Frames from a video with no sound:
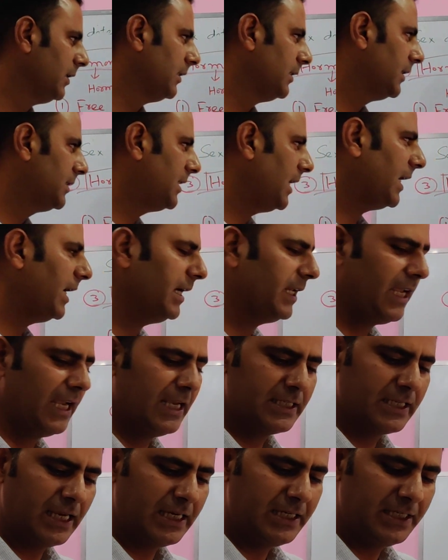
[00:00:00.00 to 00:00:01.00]
The second
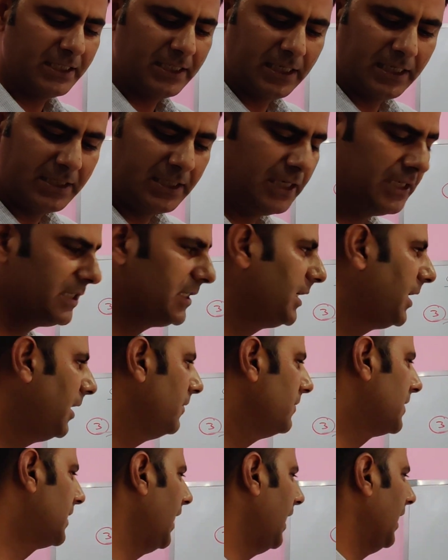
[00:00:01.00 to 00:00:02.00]
case I discussed is
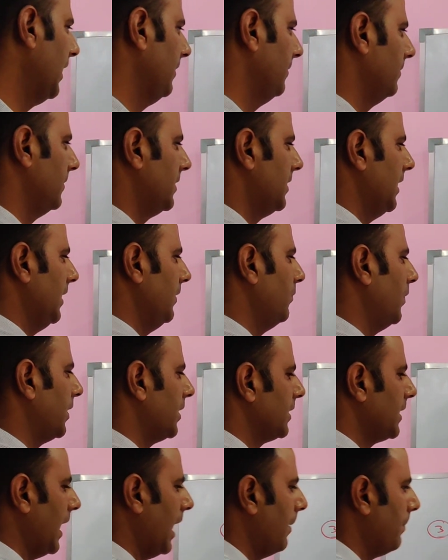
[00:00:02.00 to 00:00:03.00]
Creve's hen. See what
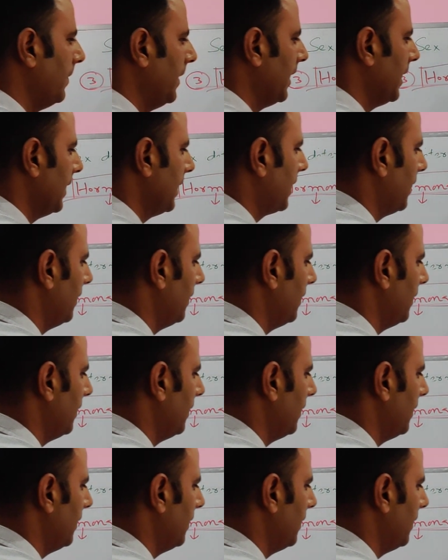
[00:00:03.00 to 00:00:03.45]
is happening in